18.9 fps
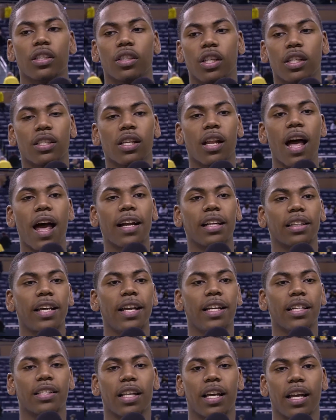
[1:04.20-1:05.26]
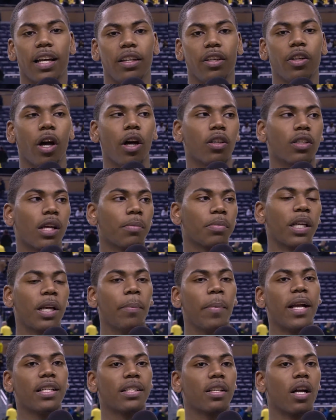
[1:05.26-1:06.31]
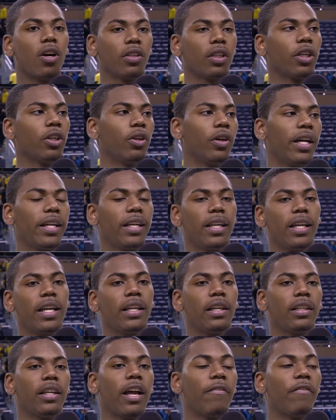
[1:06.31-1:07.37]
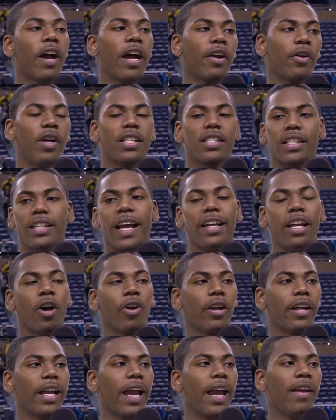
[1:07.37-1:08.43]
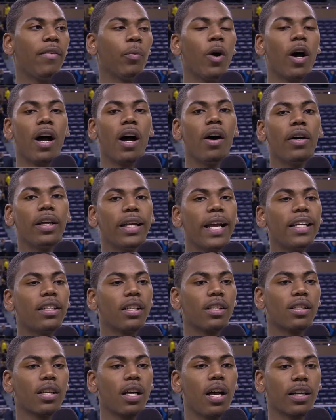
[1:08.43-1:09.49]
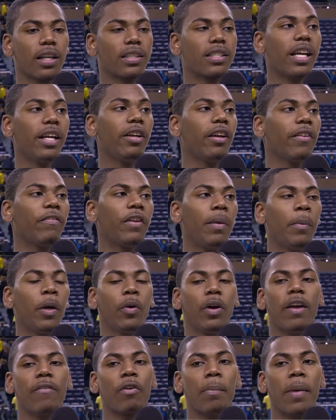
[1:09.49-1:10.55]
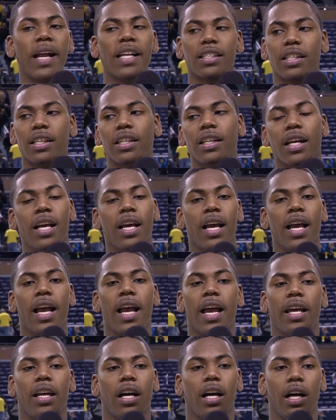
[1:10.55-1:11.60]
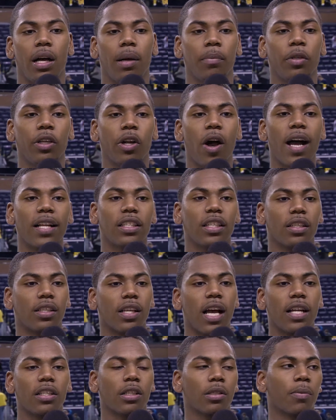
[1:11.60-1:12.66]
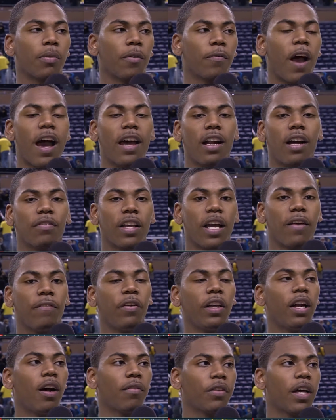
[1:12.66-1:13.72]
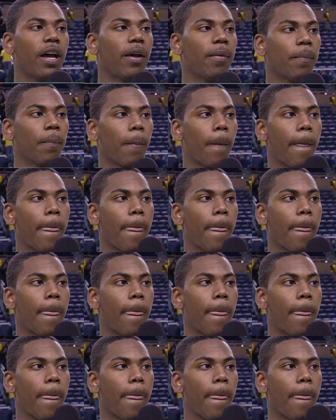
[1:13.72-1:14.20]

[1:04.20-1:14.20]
just a lot of things that, you know, some teammates don't do. And they're veterans, and they know the game well, and they just continue to feed me with information. And, you know, I just feed off that.